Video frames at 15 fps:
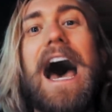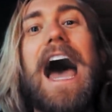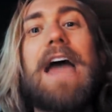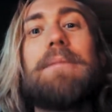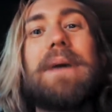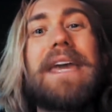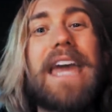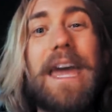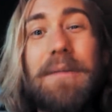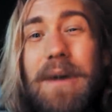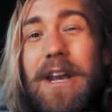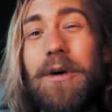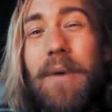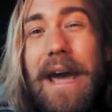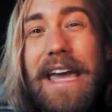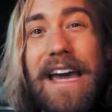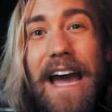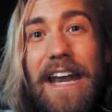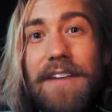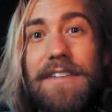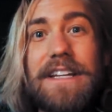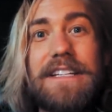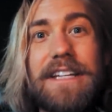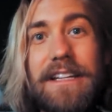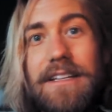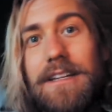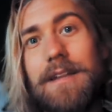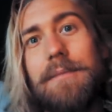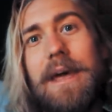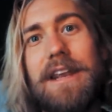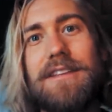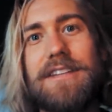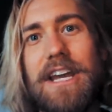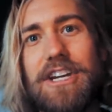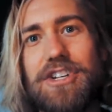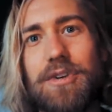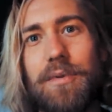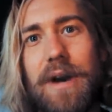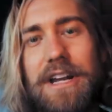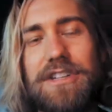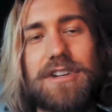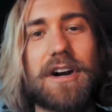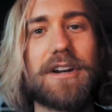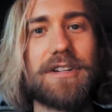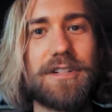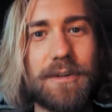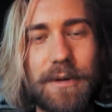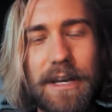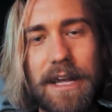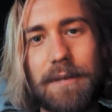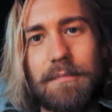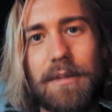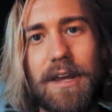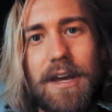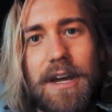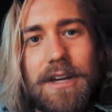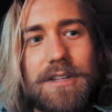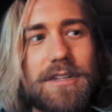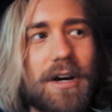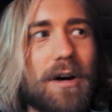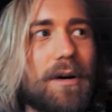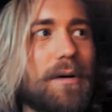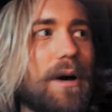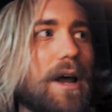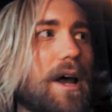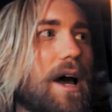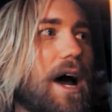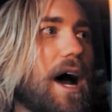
I became, in a way, kind of addicted to meditation when I started doing it. So,